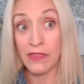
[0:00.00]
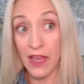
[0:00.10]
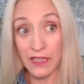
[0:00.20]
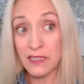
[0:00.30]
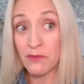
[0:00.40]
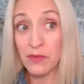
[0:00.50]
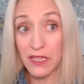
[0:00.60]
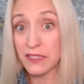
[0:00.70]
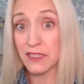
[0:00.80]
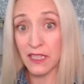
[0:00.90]
That's the
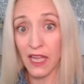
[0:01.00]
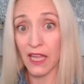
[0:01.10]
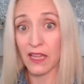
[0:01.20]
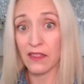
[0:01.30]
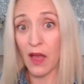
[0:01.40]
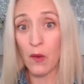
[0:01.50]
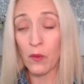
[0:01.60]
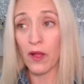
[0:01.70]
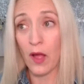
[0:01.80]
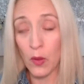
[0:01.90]
biggest thing that
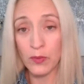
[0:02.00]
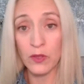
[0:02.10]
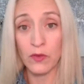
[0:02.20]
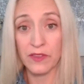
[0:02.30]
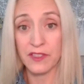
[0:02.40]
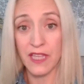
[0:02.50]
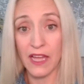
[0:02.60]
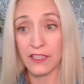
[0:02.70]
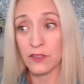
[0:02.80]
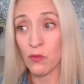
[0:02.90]
will help you with the
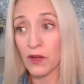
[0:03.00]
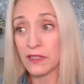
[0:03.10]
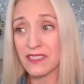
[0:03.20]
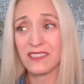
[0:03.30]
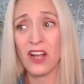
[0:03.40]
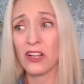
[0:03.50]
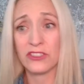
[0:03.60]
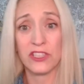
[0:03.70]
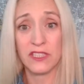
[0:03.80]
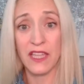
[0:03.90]
sadness. One is
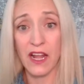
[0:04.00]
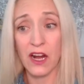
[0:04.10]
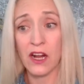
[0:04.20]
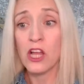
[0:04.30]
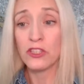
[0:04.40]
acknowledge it's there.